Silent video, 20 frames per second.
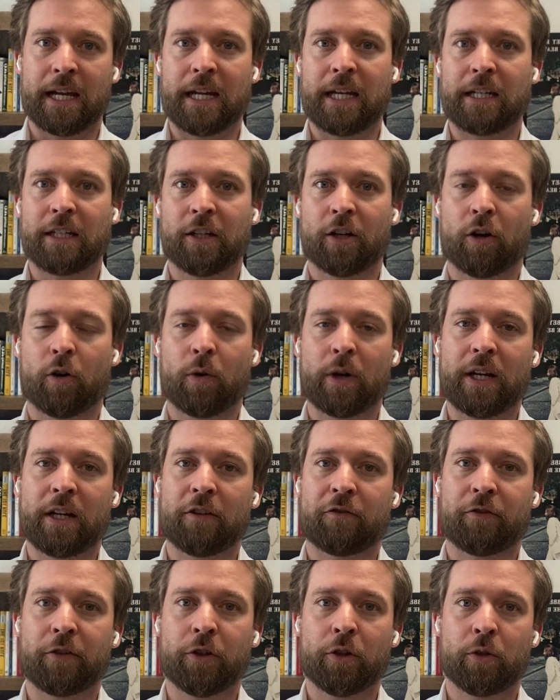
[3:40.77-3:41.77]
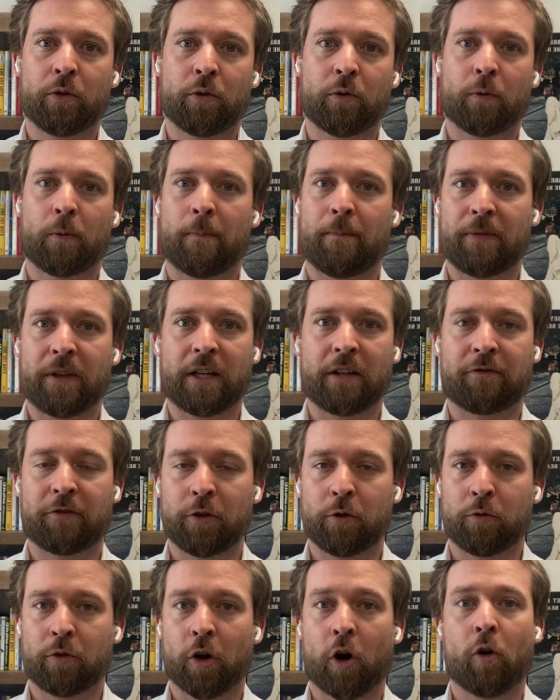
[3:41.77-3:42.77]
if
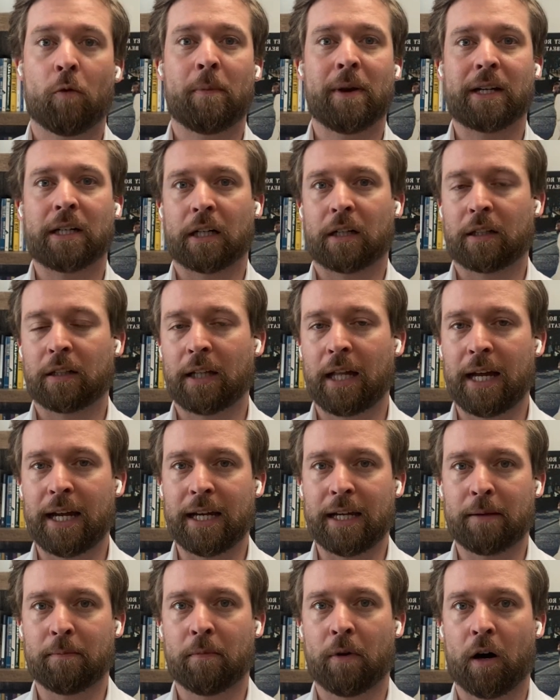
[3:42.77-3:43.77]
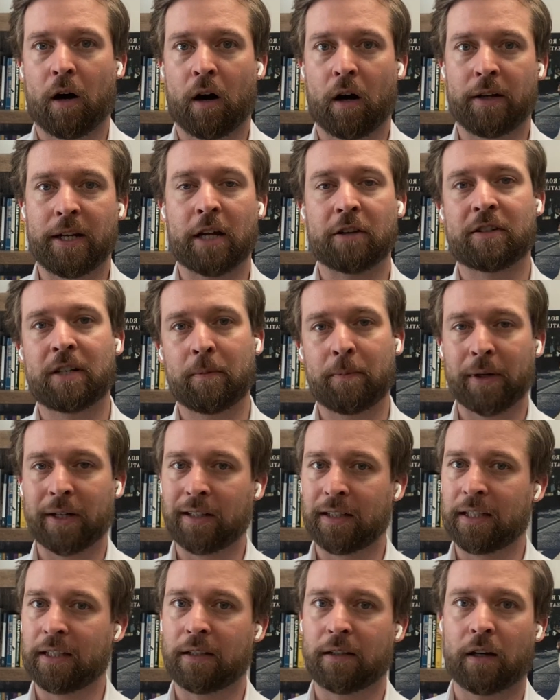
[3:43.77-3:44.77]
you don't make a claim on, now
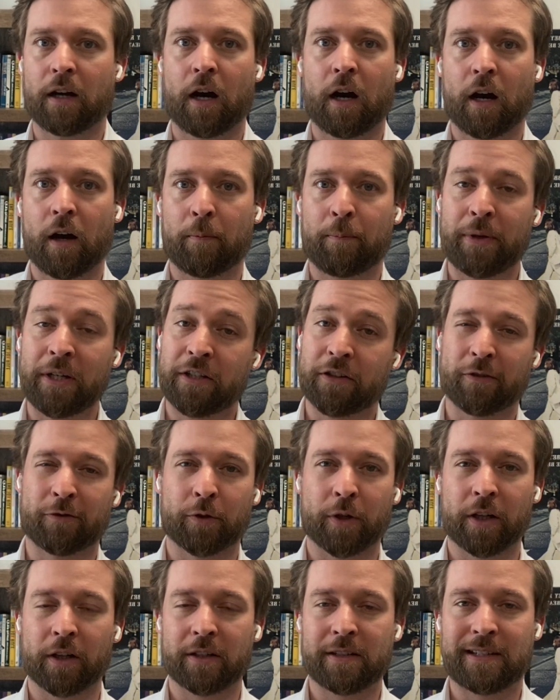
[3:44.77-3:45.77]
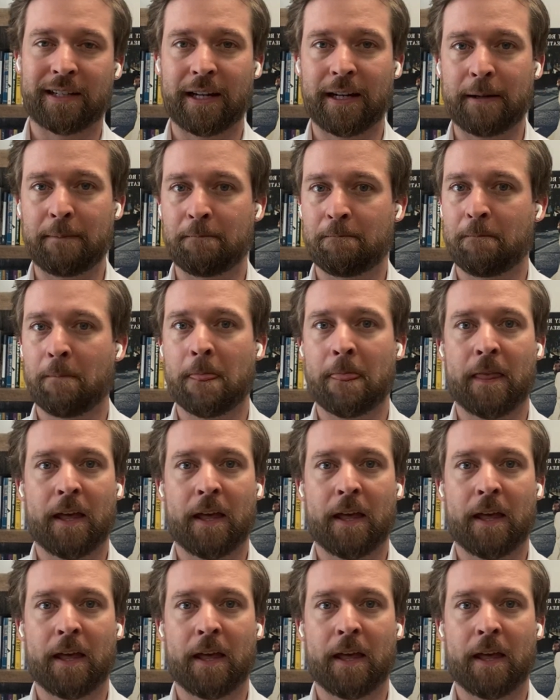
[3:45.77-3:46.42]
typically a piece of real estate,